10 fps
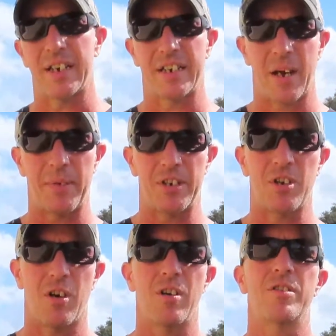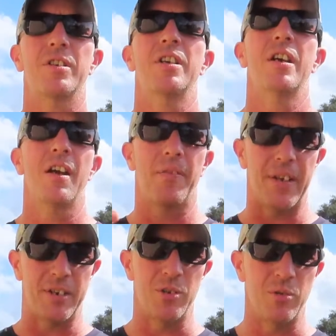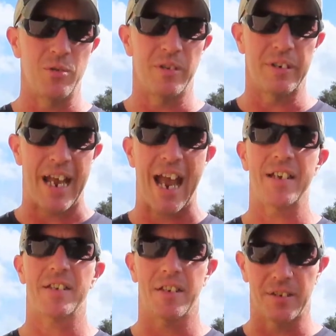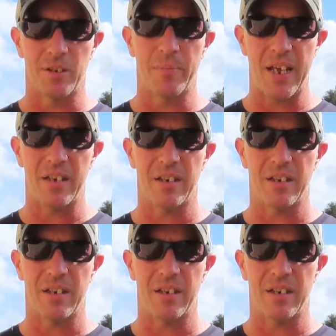anytime they charge, they do gas a little bit,